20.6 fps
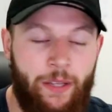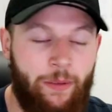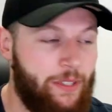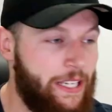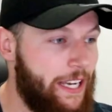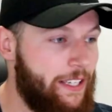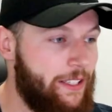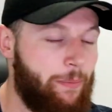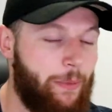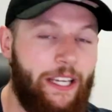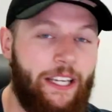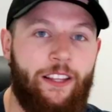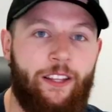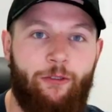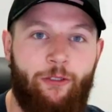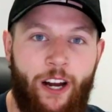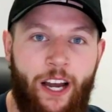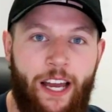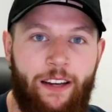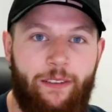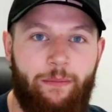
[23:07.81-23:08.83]
It takes being in the
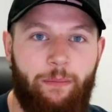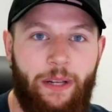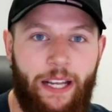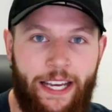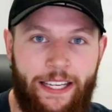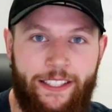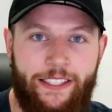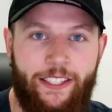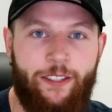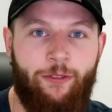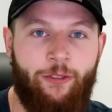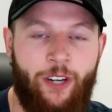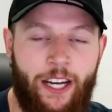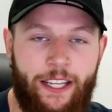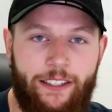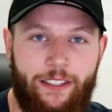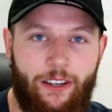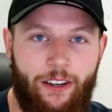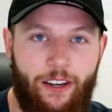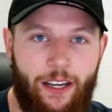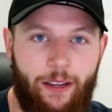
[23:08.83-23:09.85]
right place at the
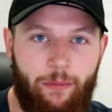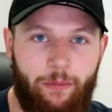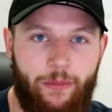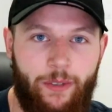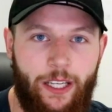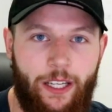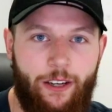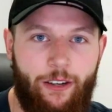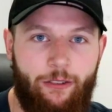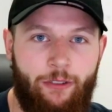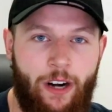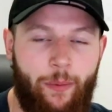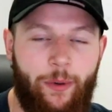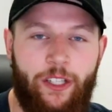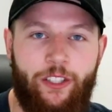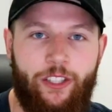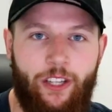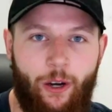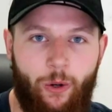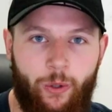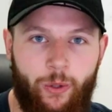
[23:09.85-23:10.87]
right time,
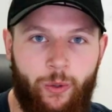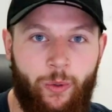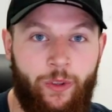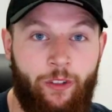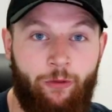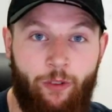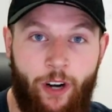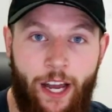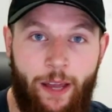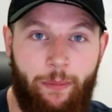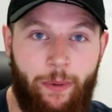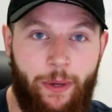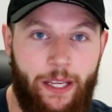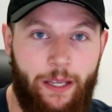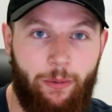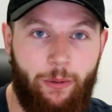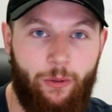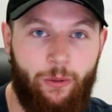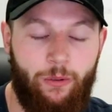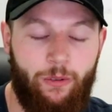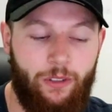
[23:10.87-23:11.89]
rubbing shoulders with the right
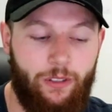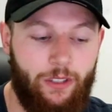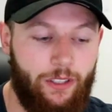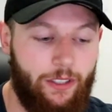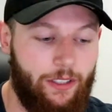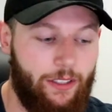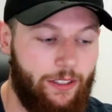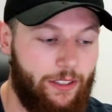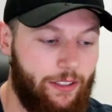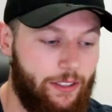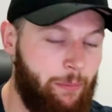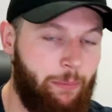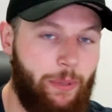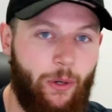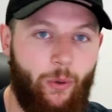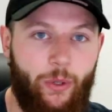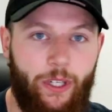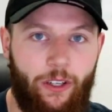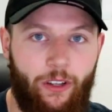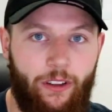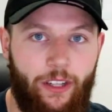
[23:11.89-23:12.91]
people, and
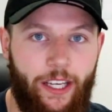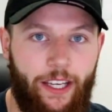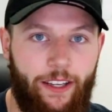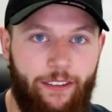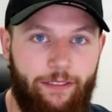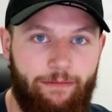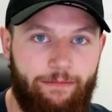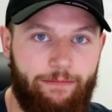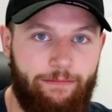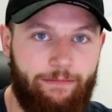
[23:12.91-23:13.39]
building on that.